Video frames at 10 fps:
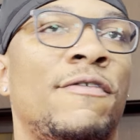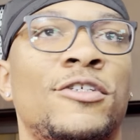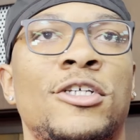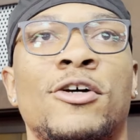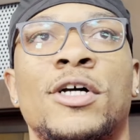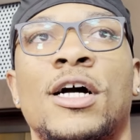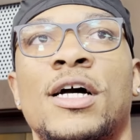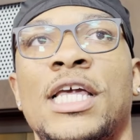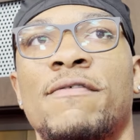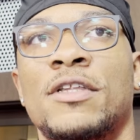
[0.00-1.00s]
Yeah, for
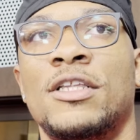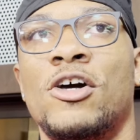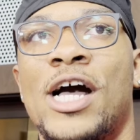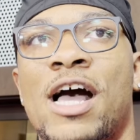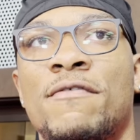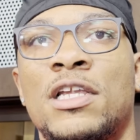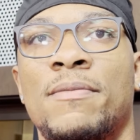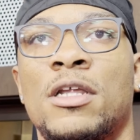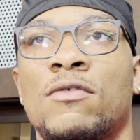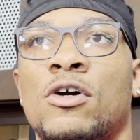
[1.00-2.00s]
sure. Even though I have a
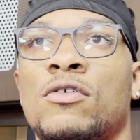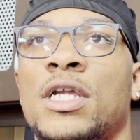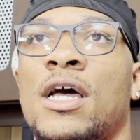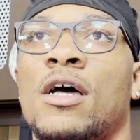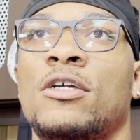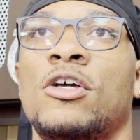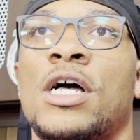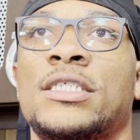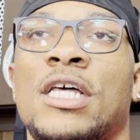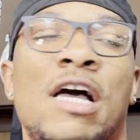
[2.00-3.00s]
limited role now, you
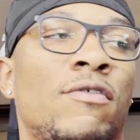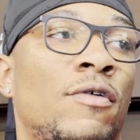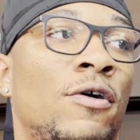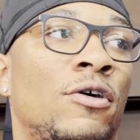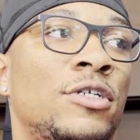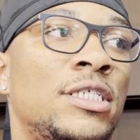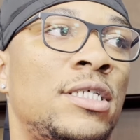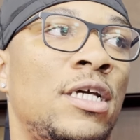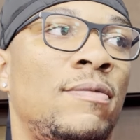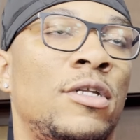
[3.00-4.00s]
know, I still have a role on
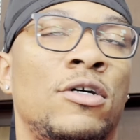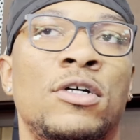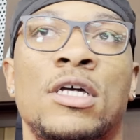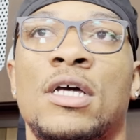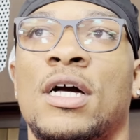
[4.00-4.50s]
this team, you know.